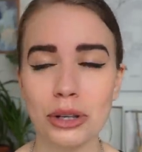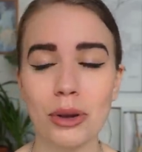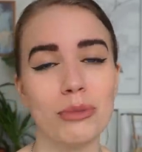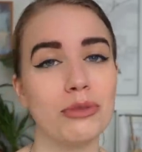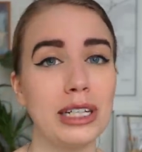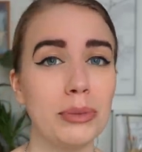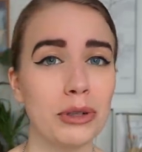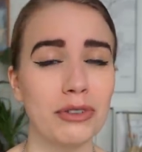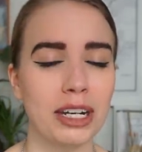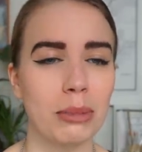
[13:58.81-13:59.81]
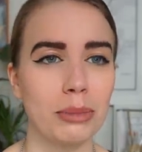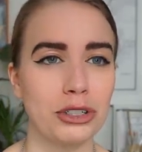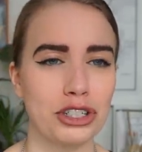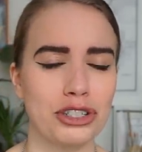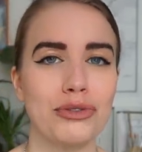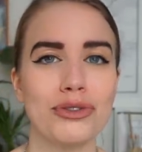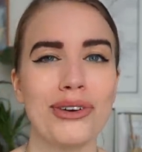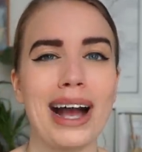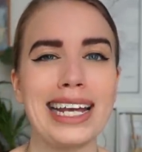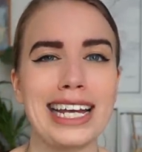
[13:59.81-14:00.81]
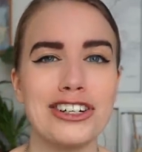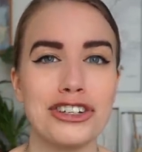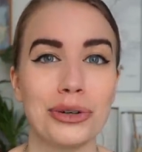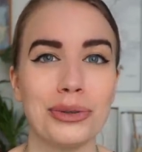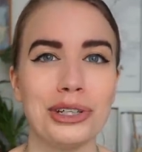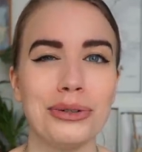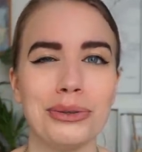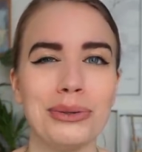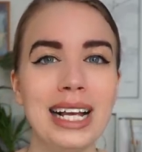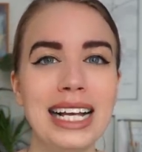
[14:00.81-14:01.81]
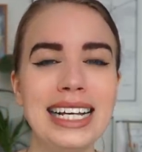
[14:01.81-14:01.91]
so hopefully we'll find a publisher soon so I can show you.